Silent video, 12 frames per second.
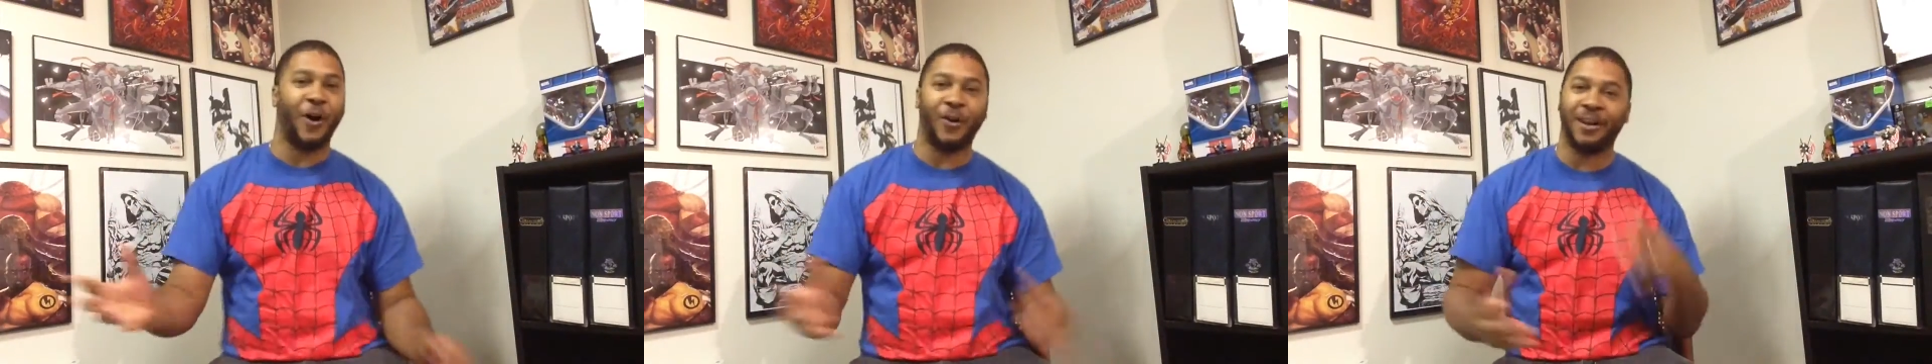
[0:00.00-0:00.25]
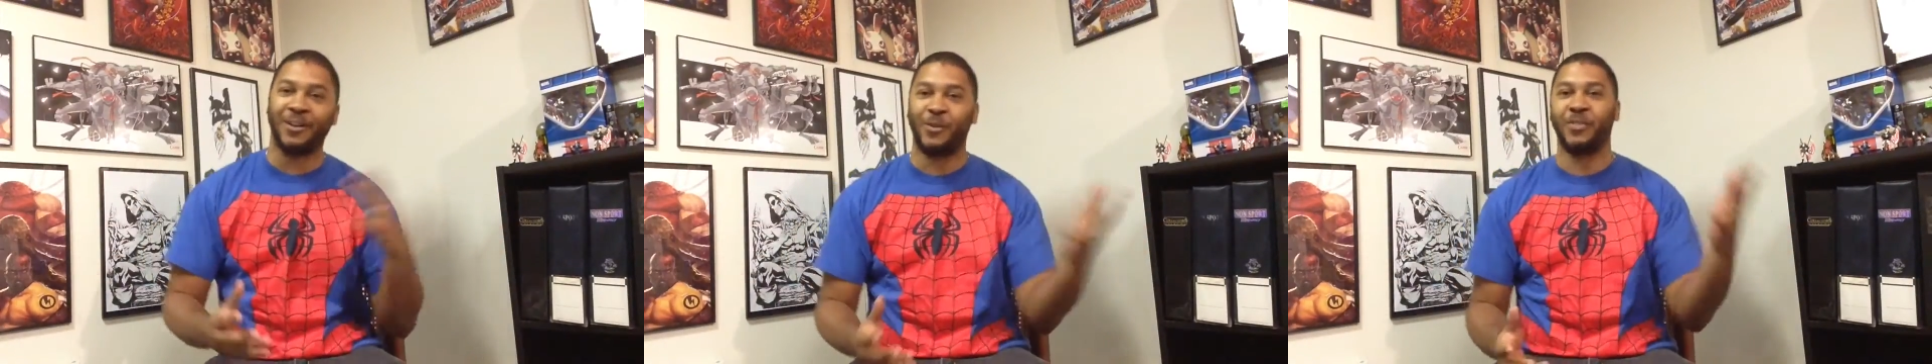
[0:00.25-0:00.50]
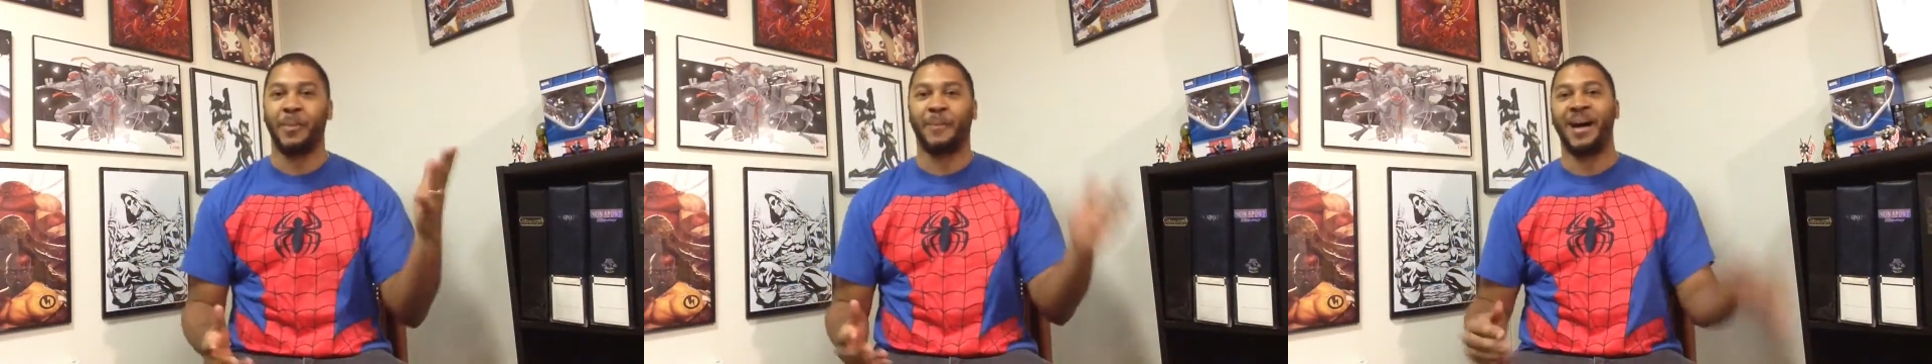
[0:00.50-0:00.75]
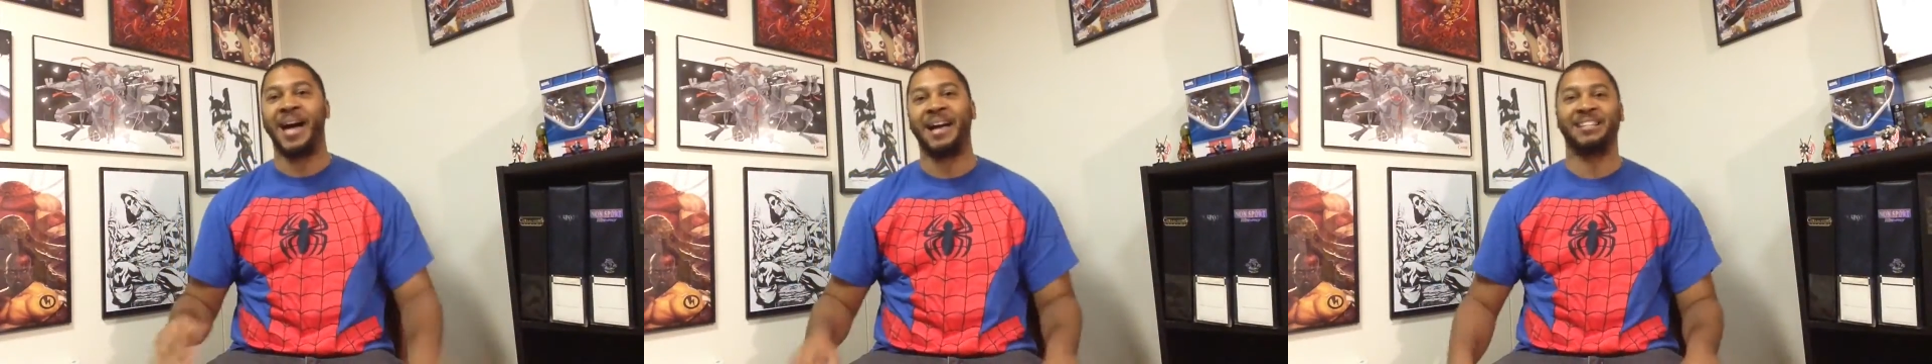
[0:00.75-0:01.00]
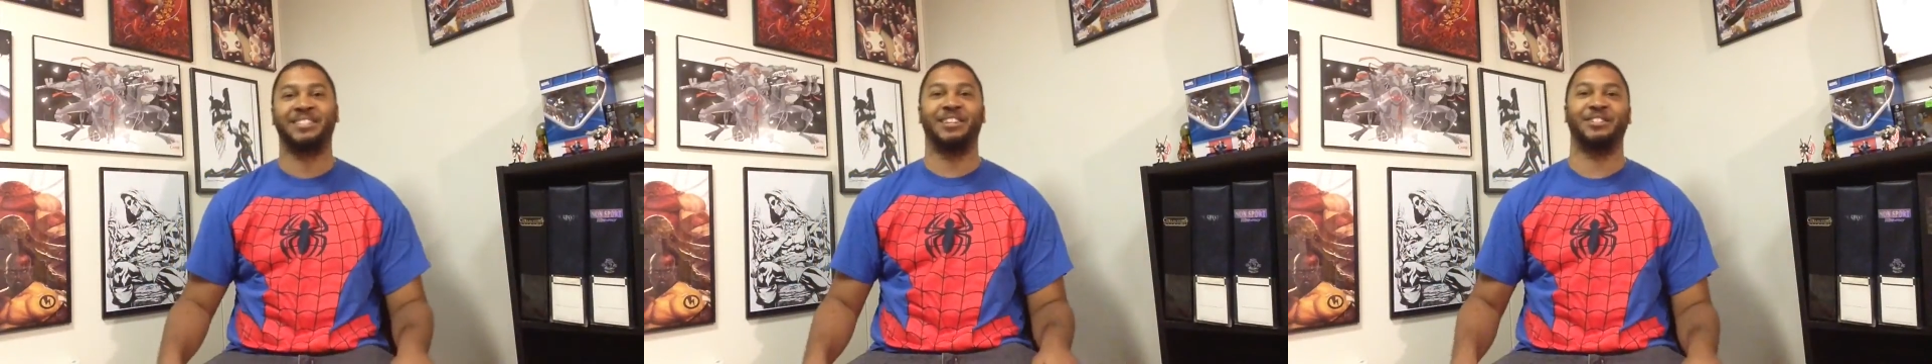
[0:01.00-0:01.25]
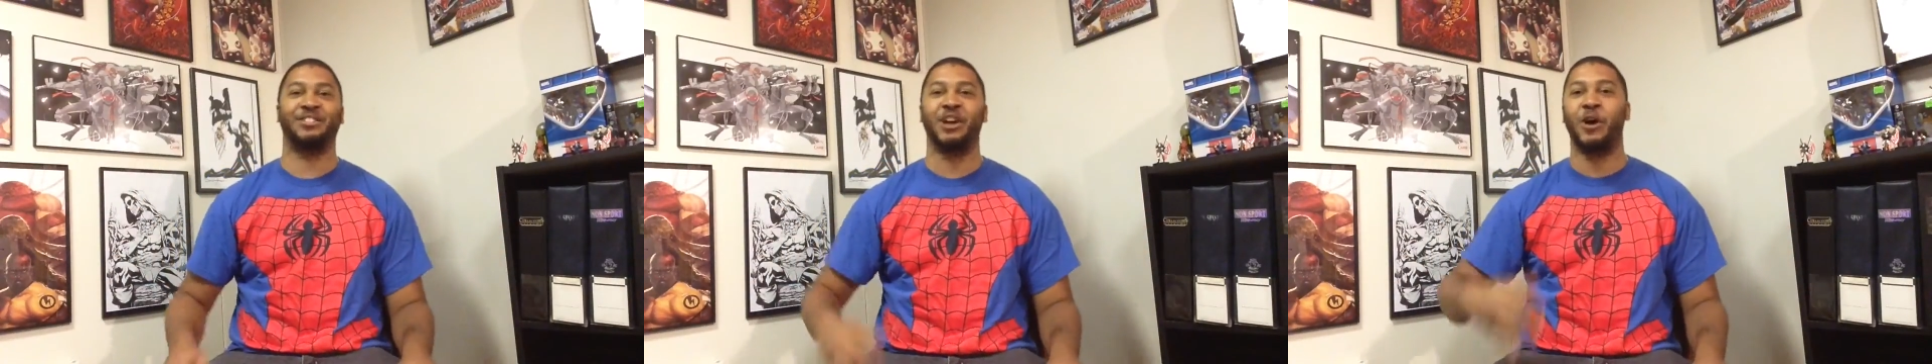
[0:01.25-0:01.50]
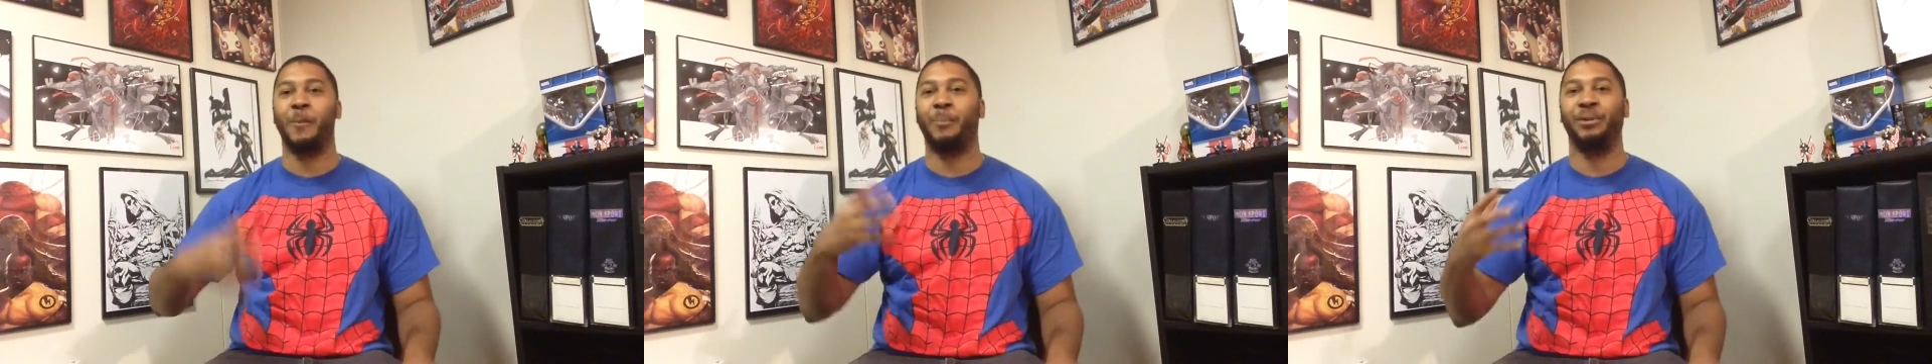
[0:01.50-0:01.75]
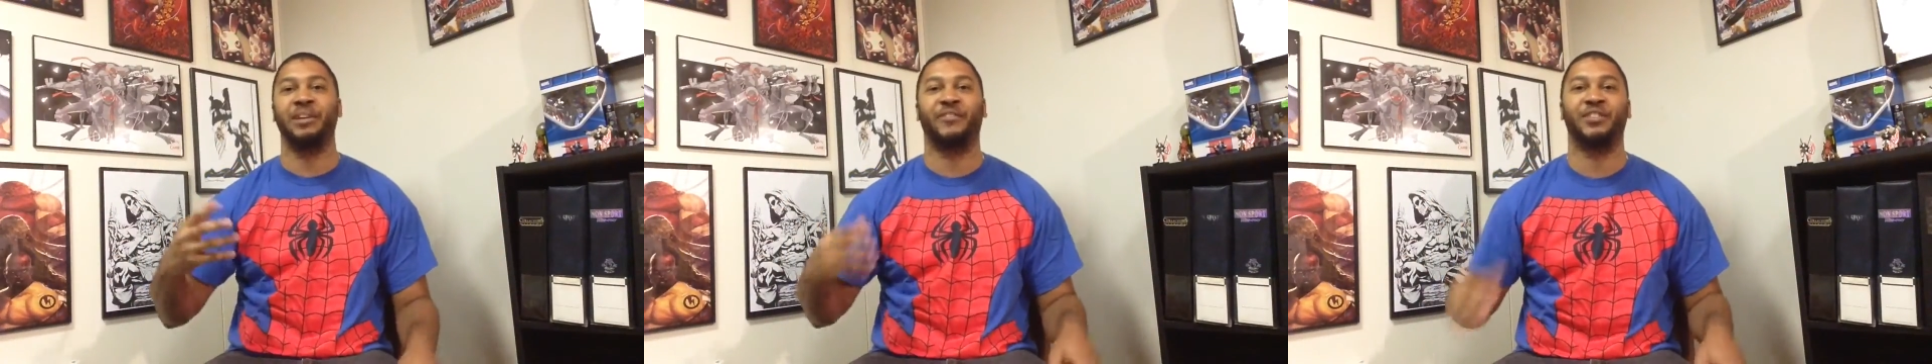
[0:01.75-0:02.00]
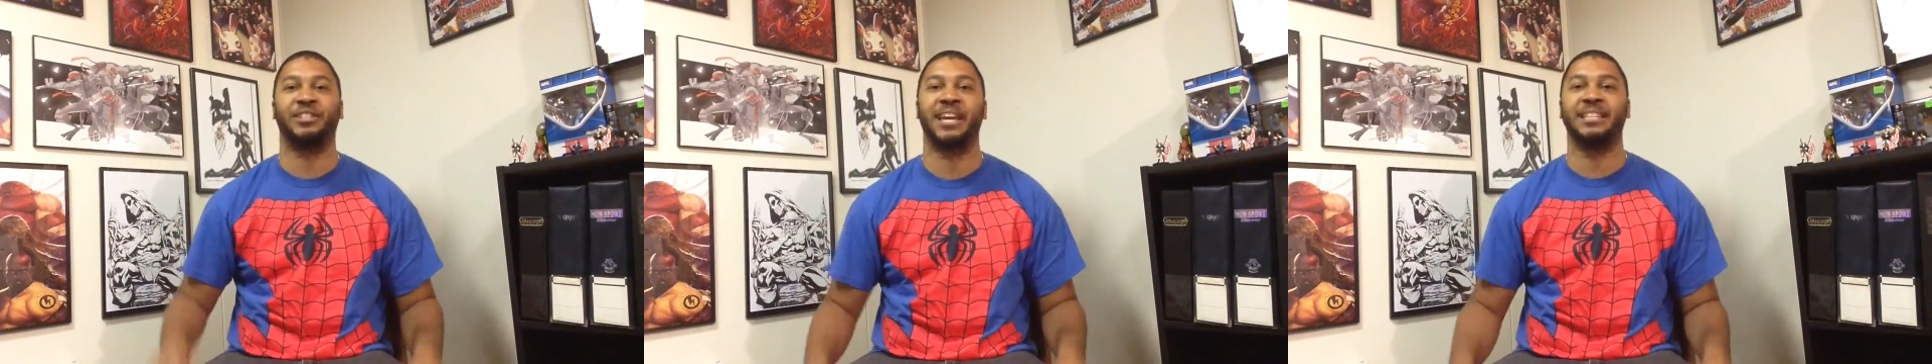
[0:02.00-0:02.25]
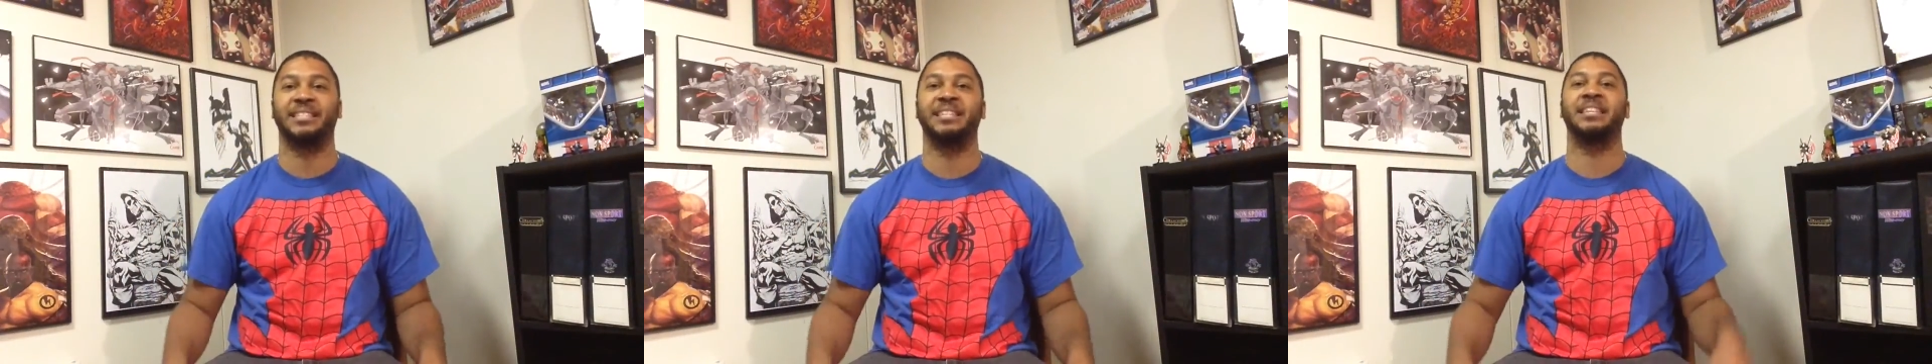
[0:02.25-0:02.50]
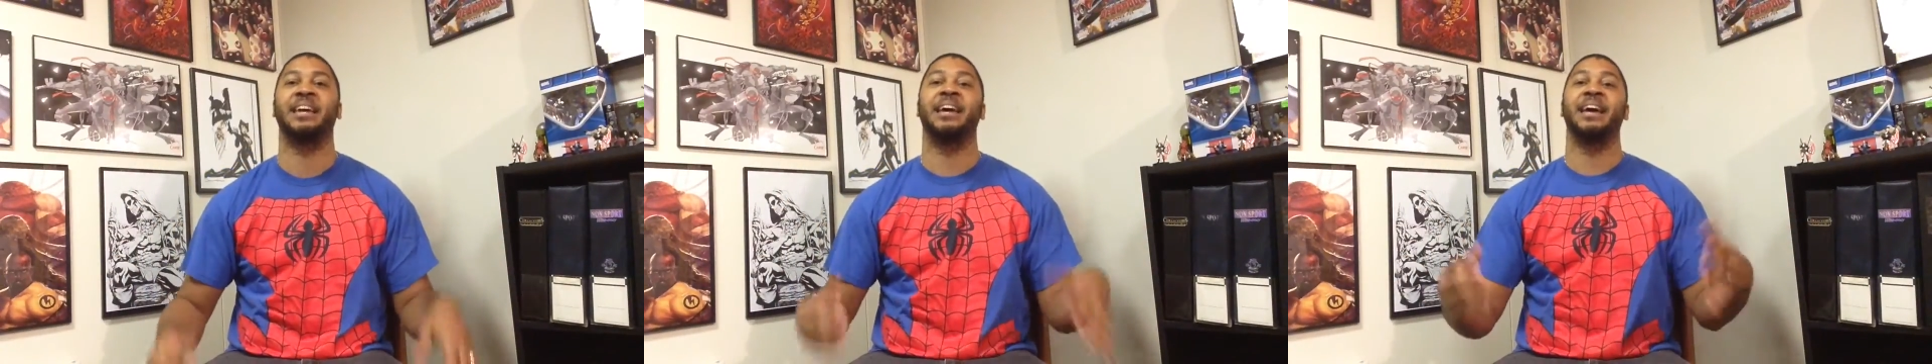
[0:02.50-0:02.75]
art on the box. There's no pulling for chases.